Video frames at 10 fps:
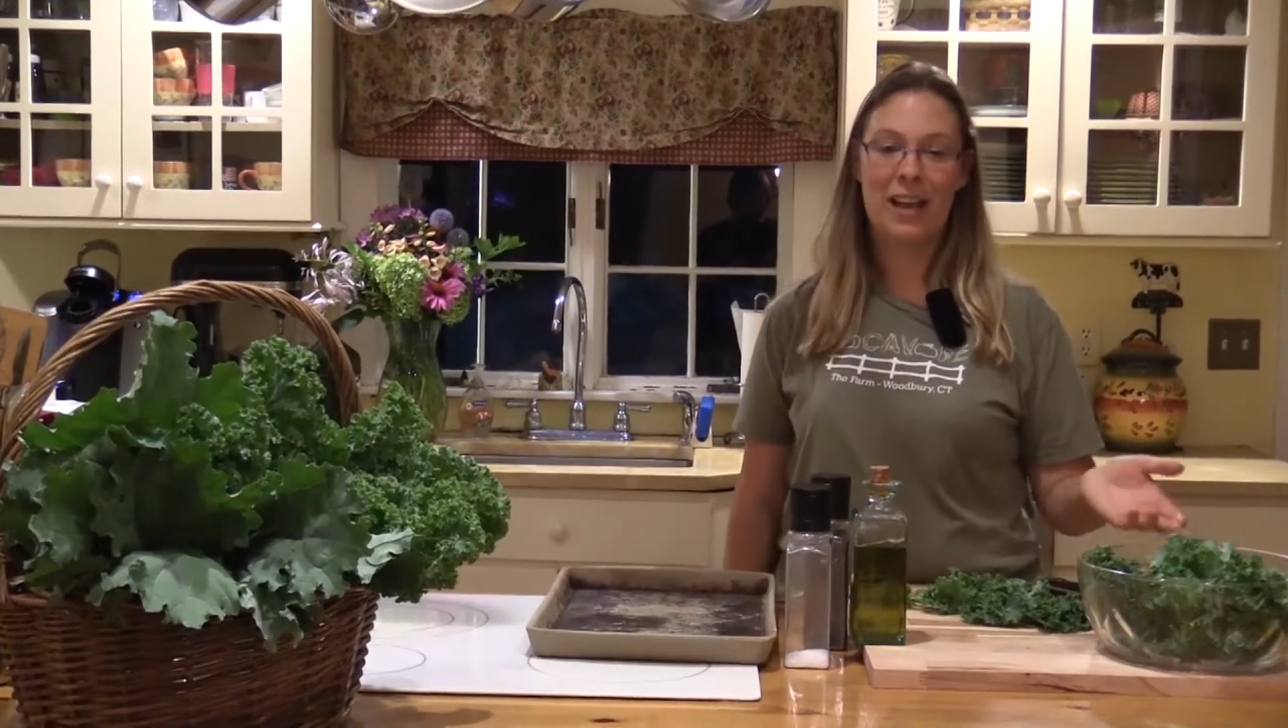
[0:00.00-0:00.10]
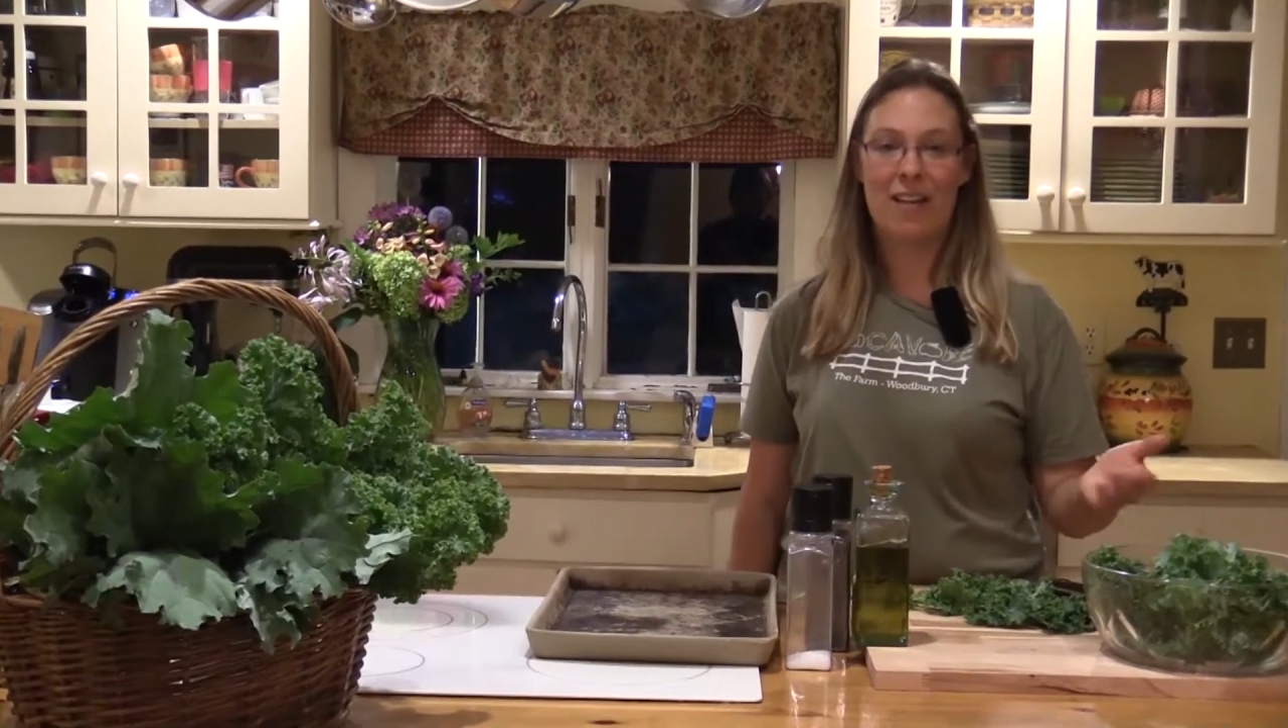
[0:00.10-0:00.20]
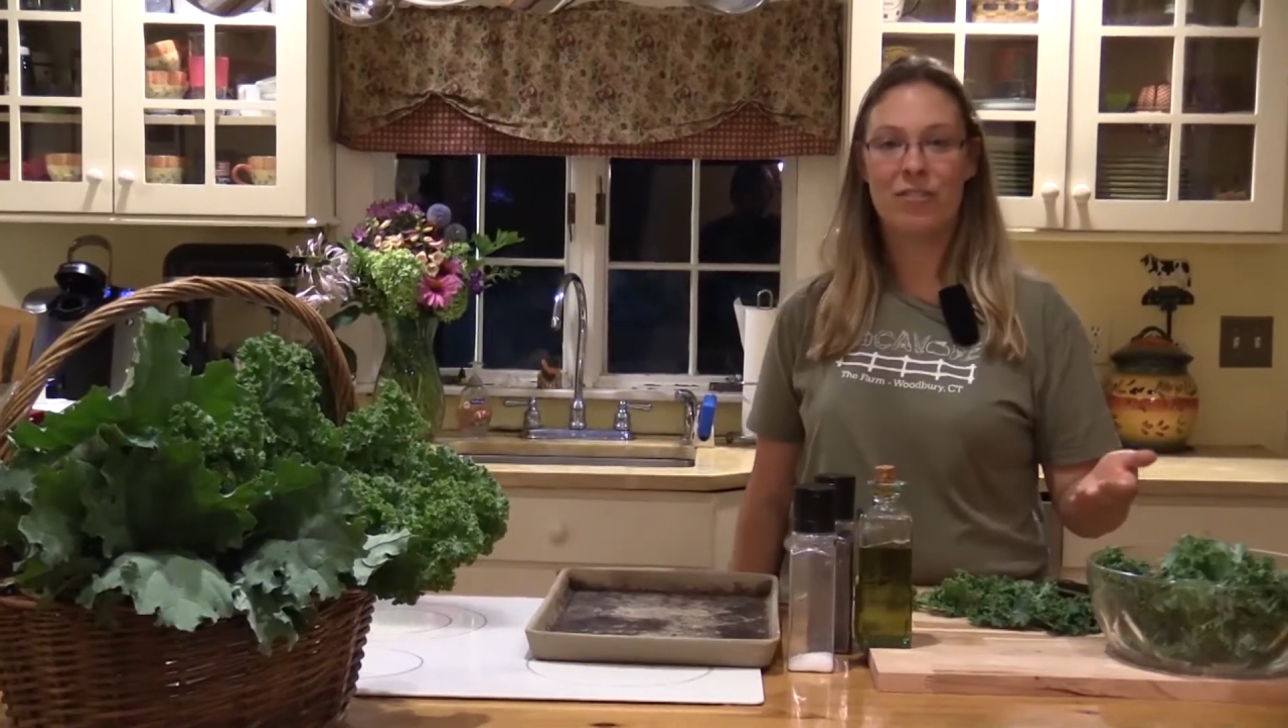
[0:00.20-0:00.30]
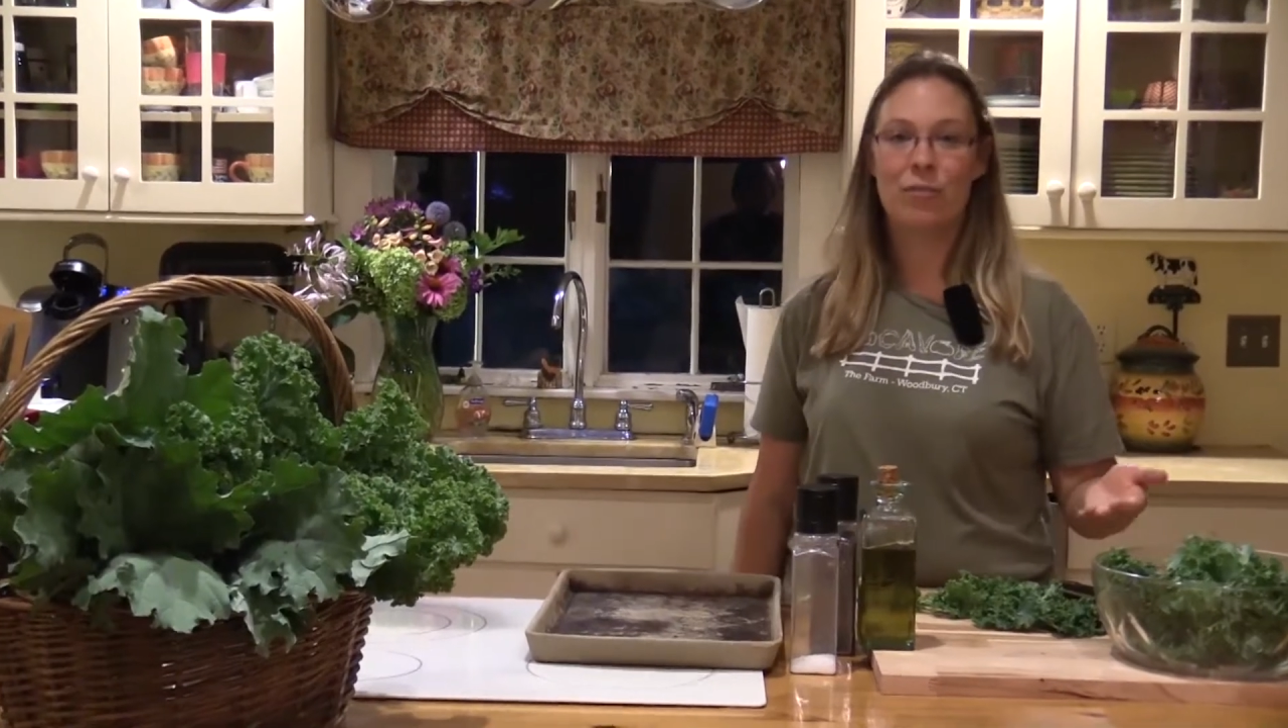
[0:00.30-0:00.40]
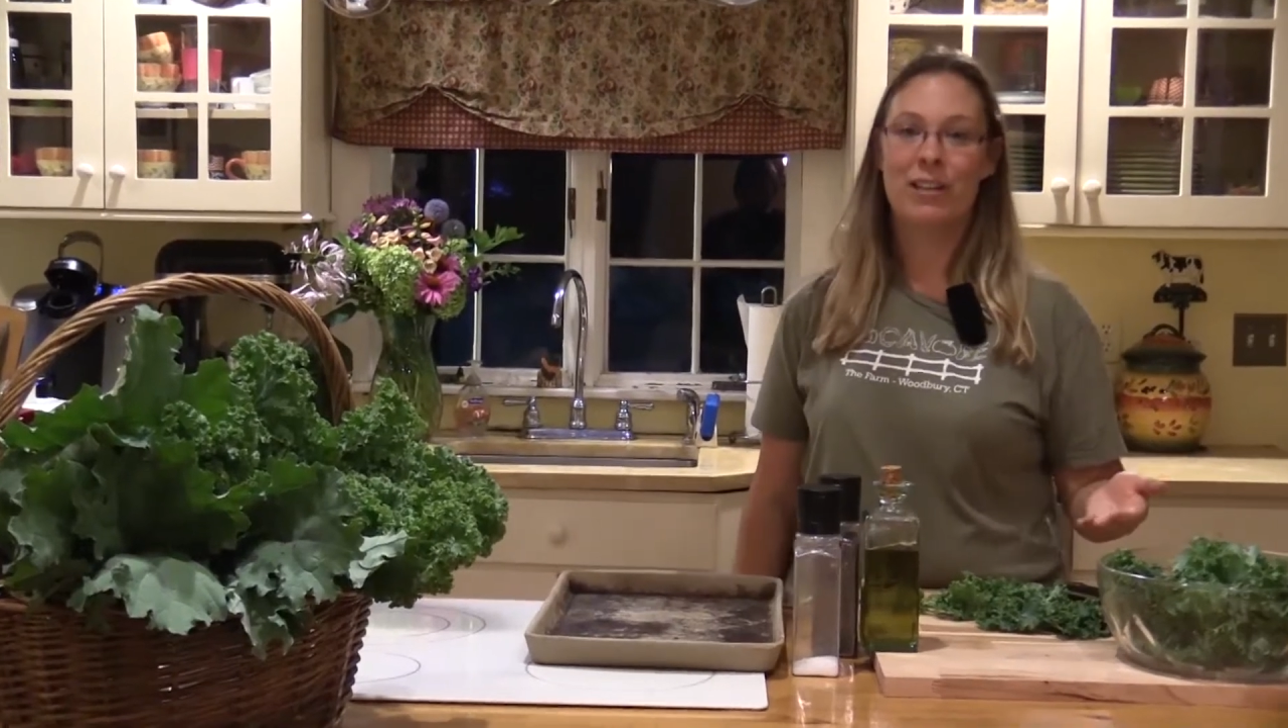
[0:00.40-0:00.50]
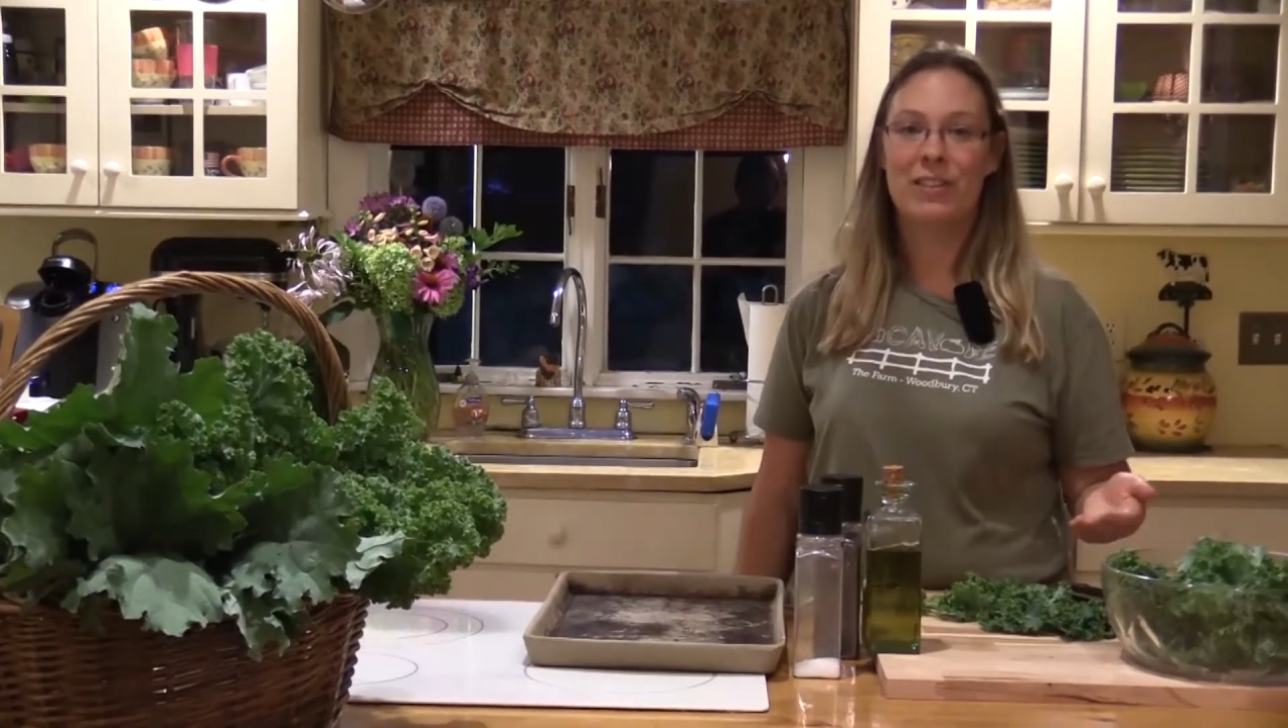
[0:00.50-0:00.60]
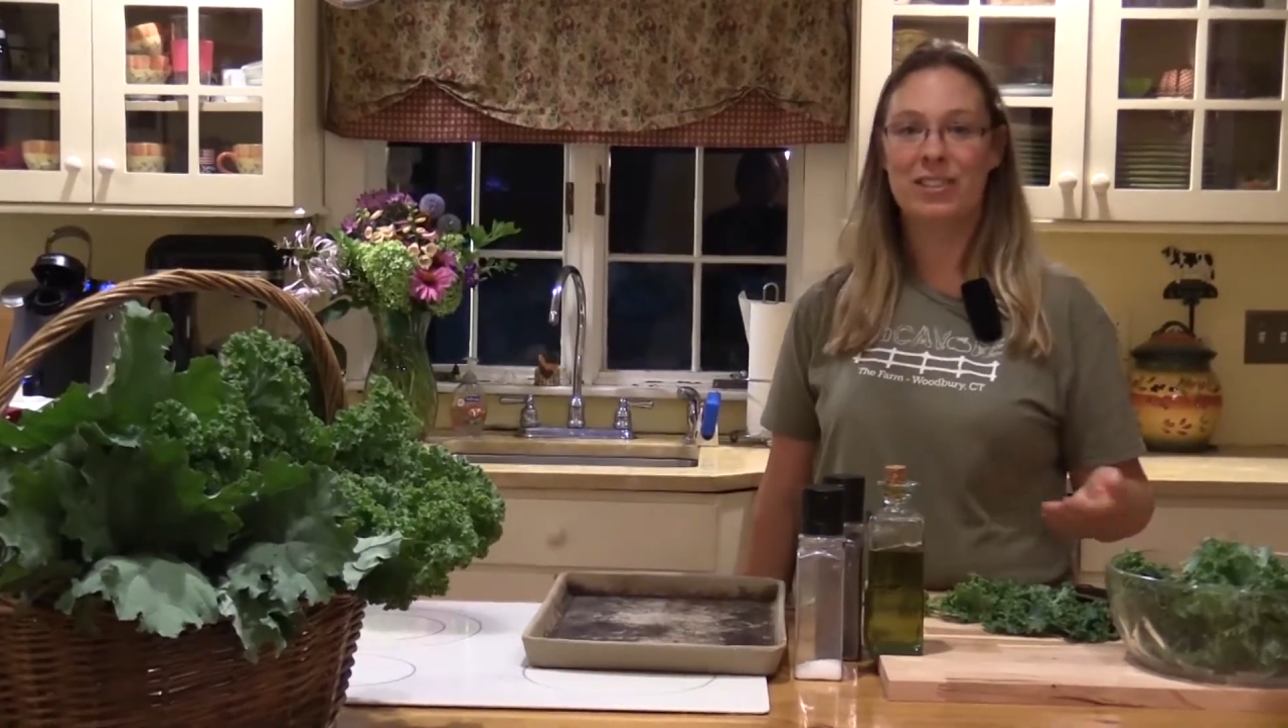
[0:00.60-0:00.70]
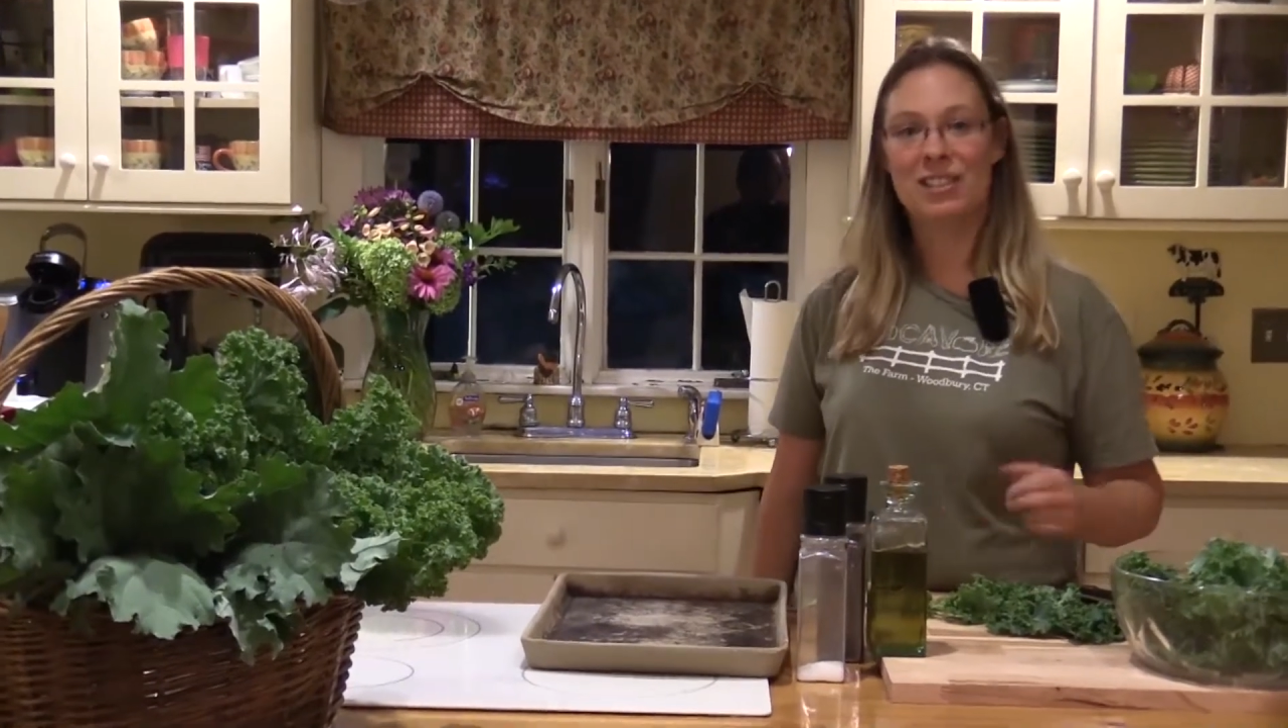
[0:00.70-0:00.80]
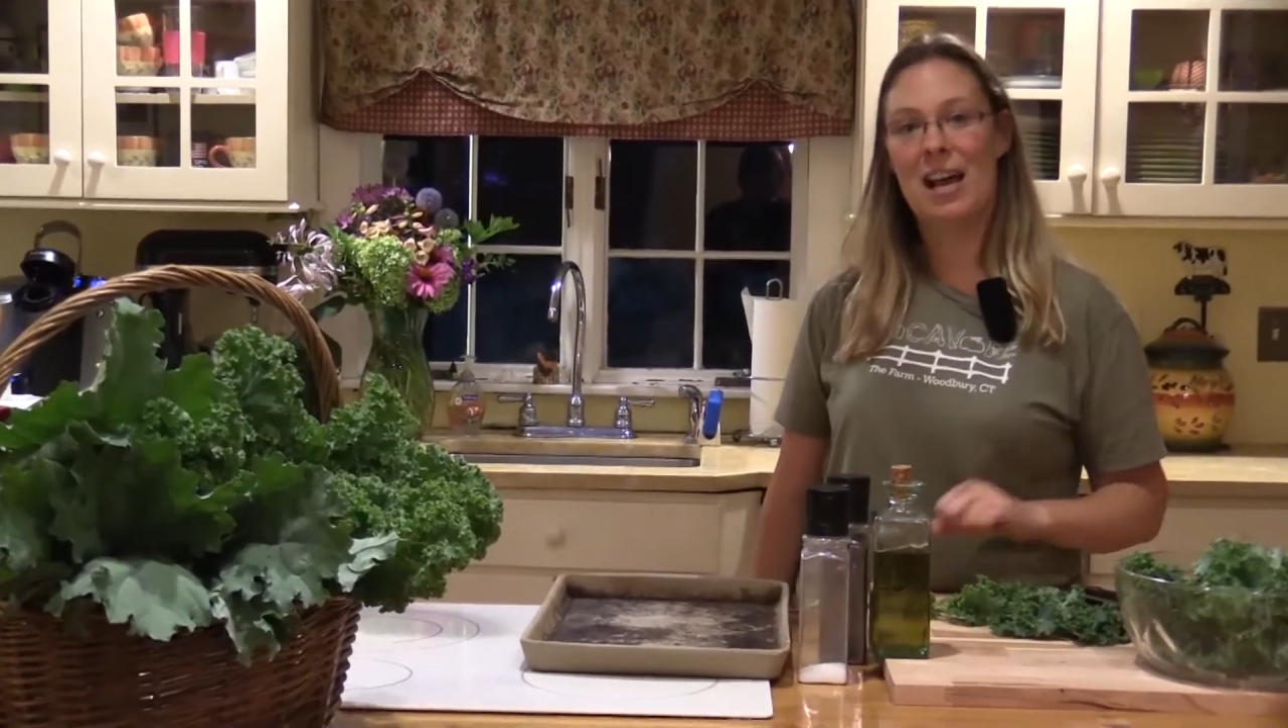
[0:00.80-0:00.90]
have 3 different